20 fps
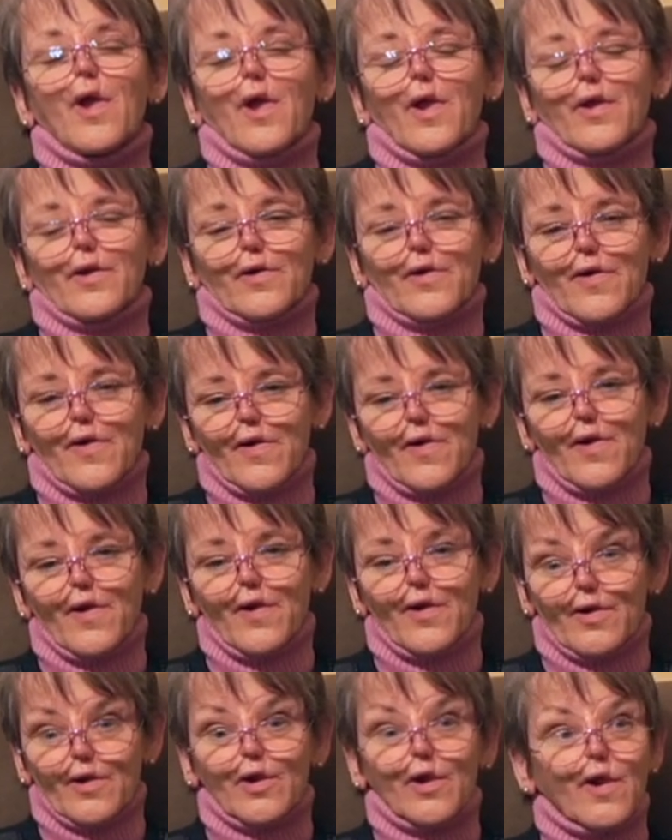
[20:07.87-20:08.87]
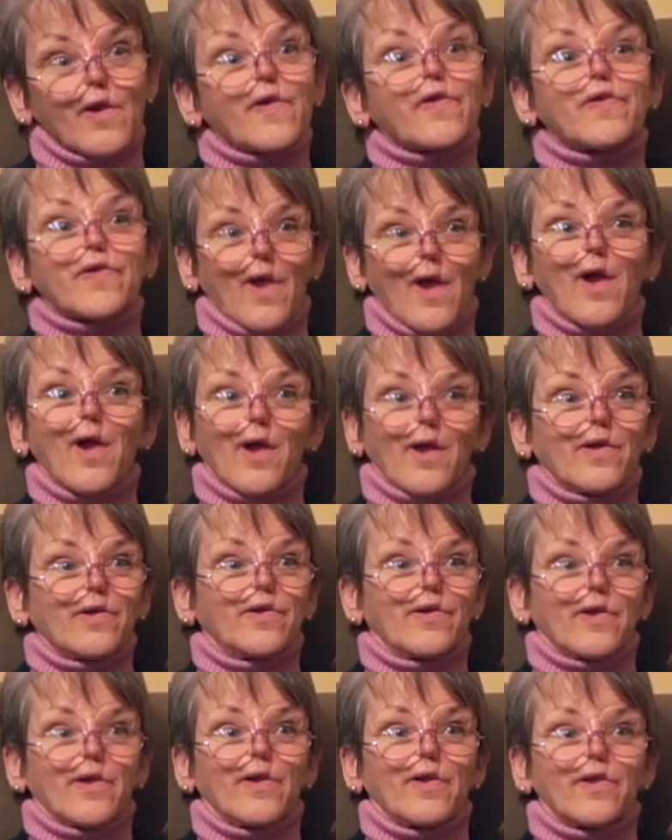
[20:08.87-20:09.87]
And she
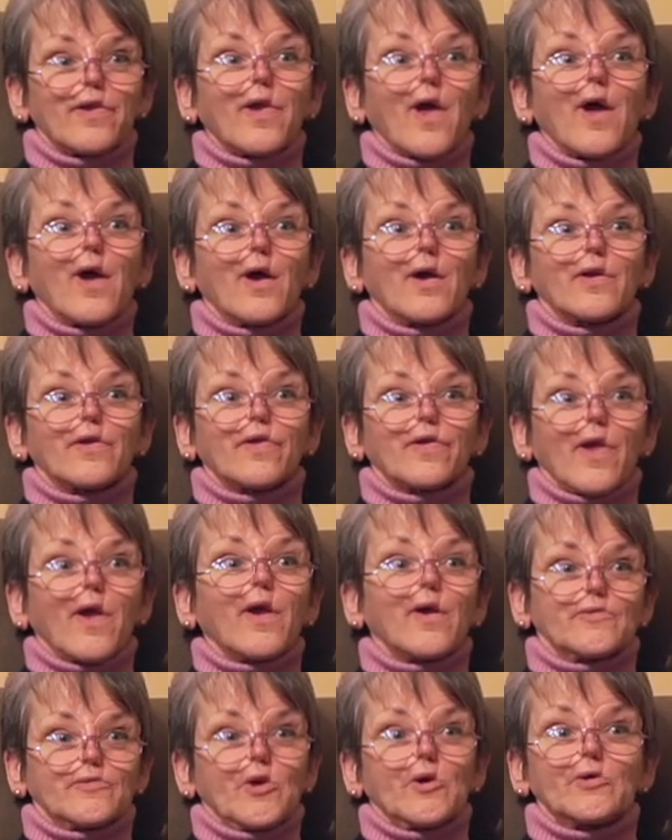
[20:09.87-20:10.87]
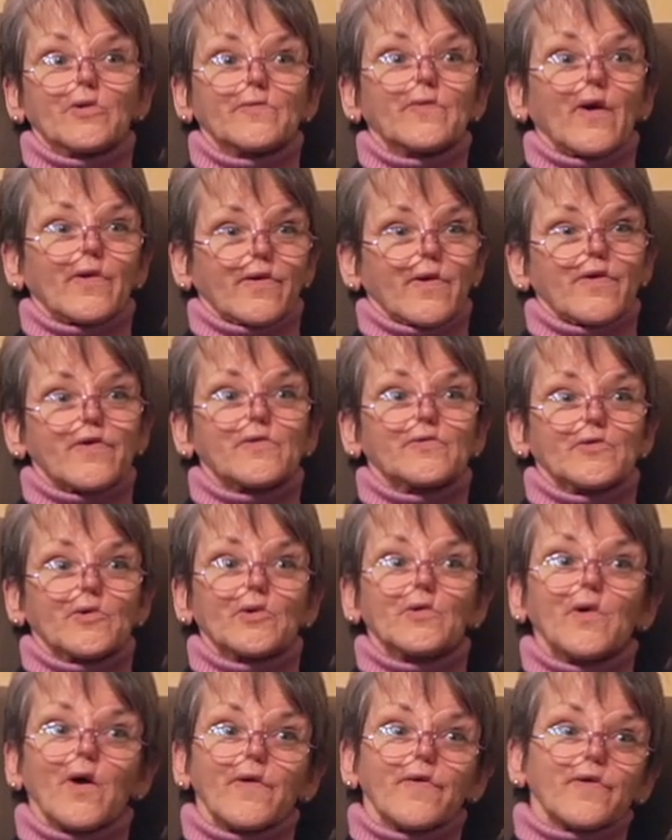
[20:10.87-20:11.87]
said that they have known about this for
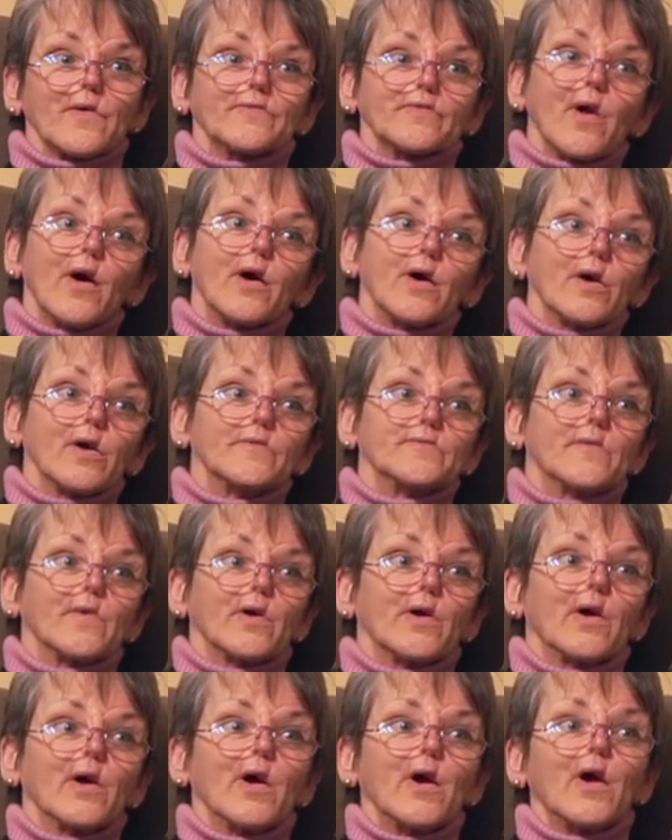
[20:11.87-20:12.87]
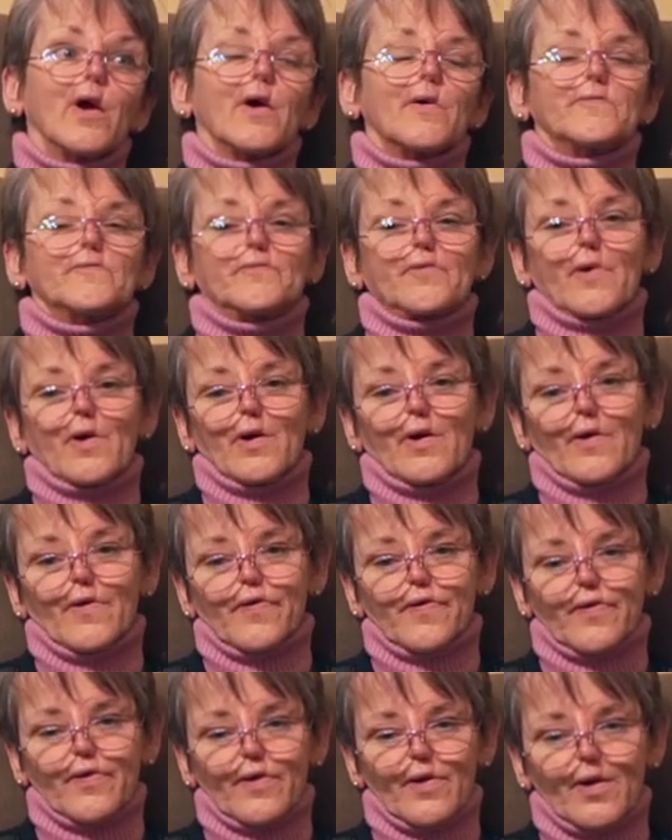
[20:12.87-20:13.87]
quite some time,
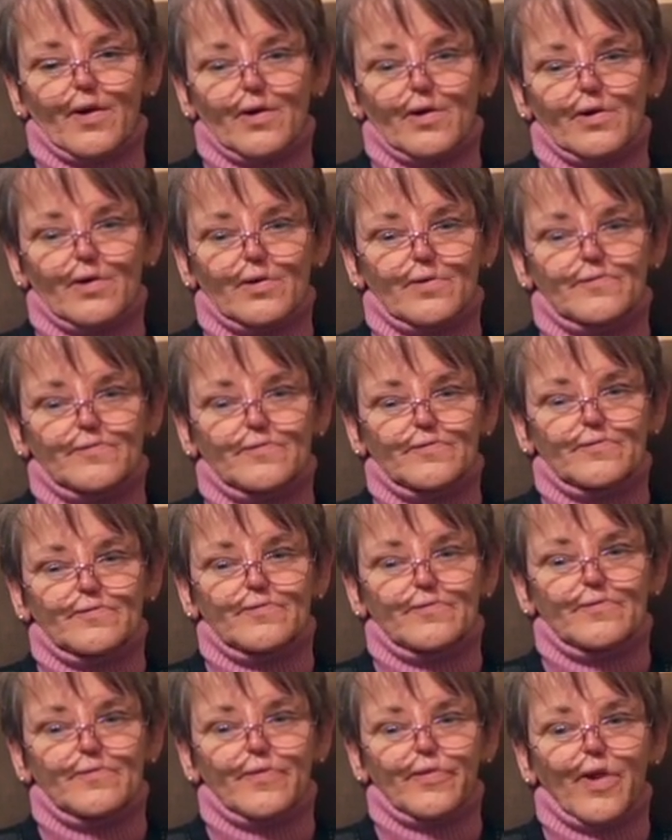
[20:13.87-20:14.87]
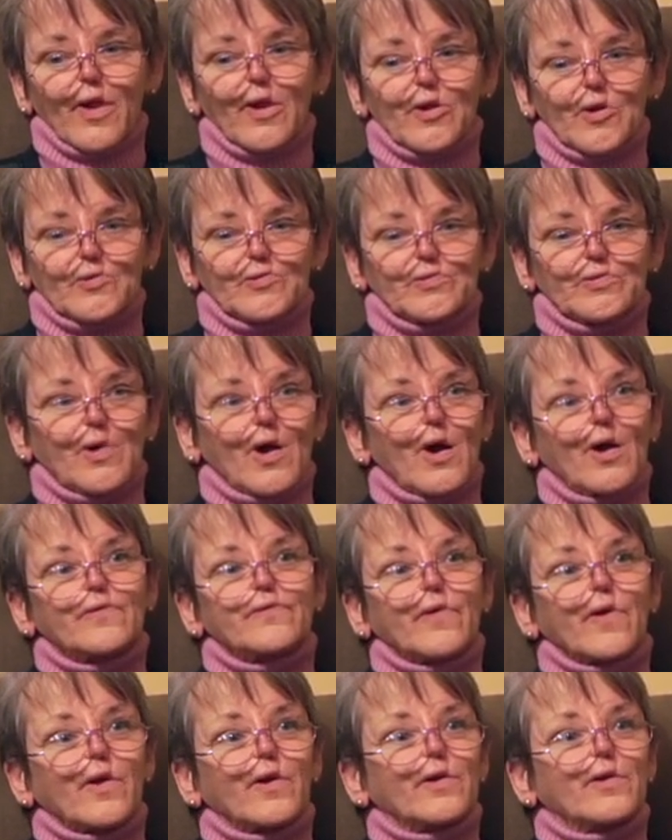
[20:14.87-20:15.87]
but they don't
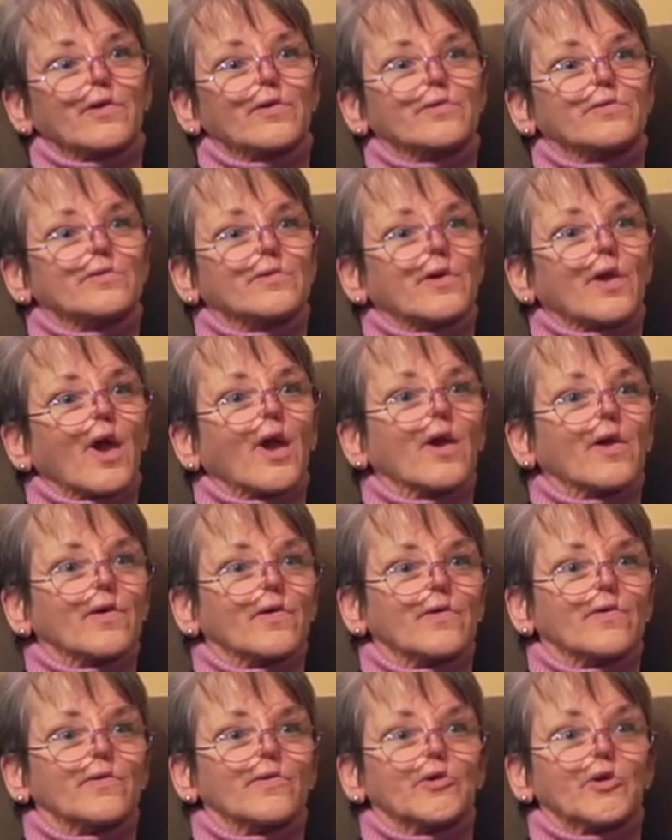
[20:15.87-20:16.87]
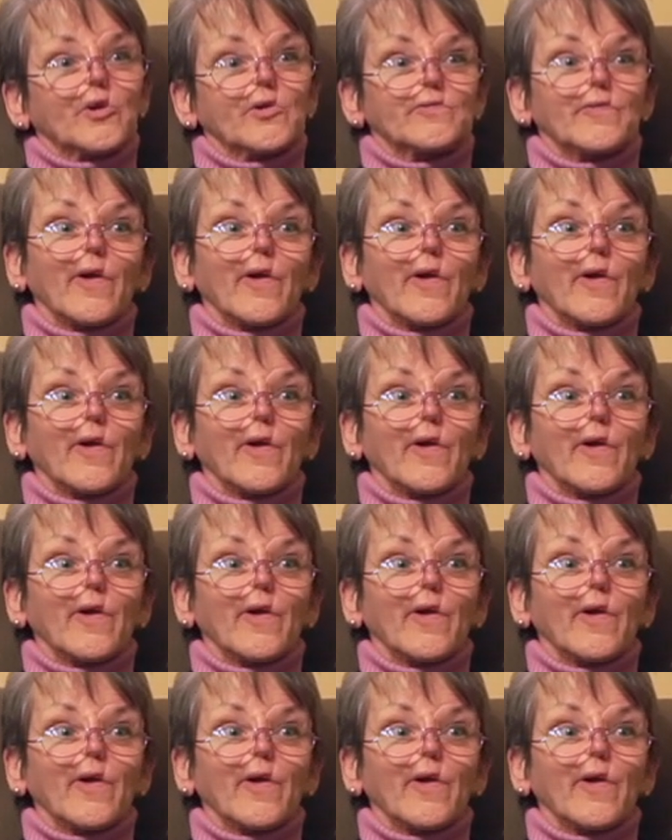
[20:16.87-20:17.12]
often get to